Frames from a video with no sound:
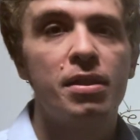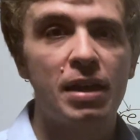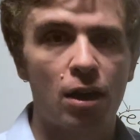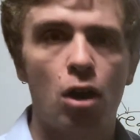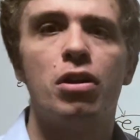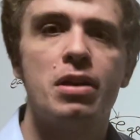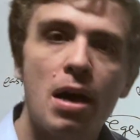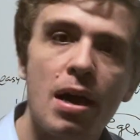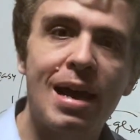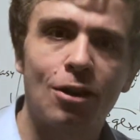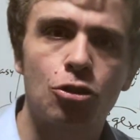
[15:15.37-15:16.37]
that are
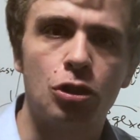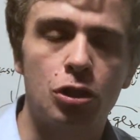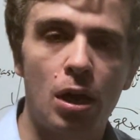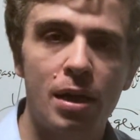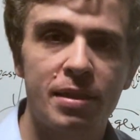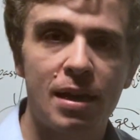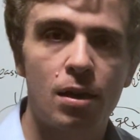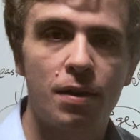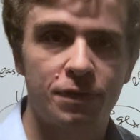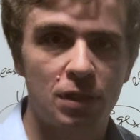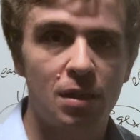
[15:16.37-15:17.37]
not actually taught that
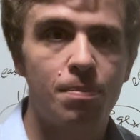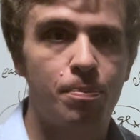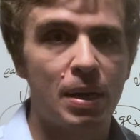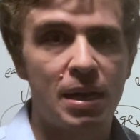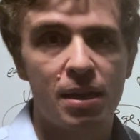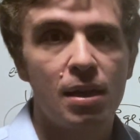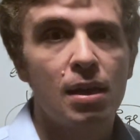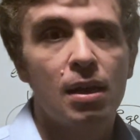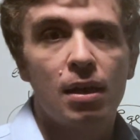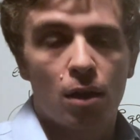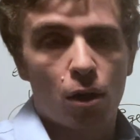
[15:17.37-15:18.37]
often, but
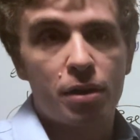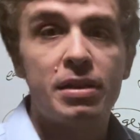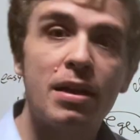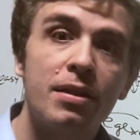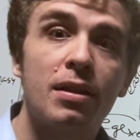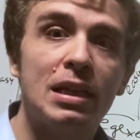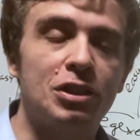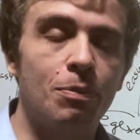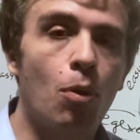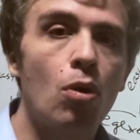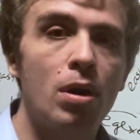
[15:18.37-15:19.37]
are nonetheless
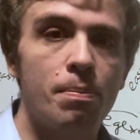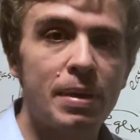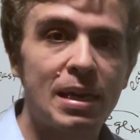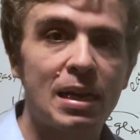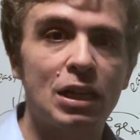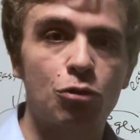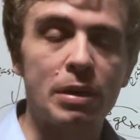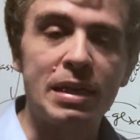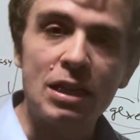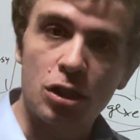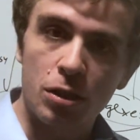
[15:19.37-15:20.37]
important because we
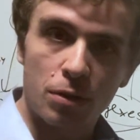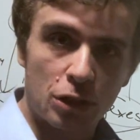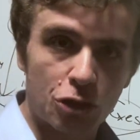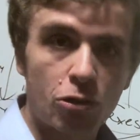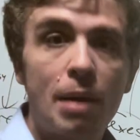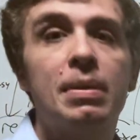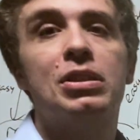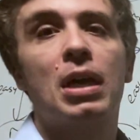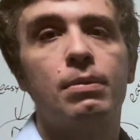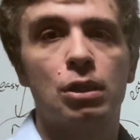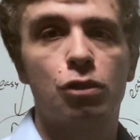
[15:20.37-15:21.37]
need to describe these
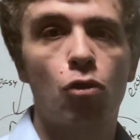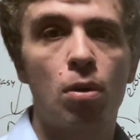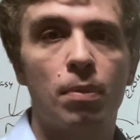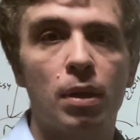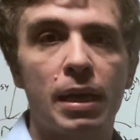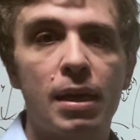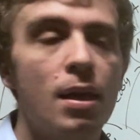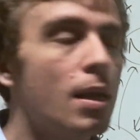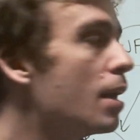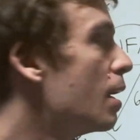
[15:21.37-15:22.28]
objects formally.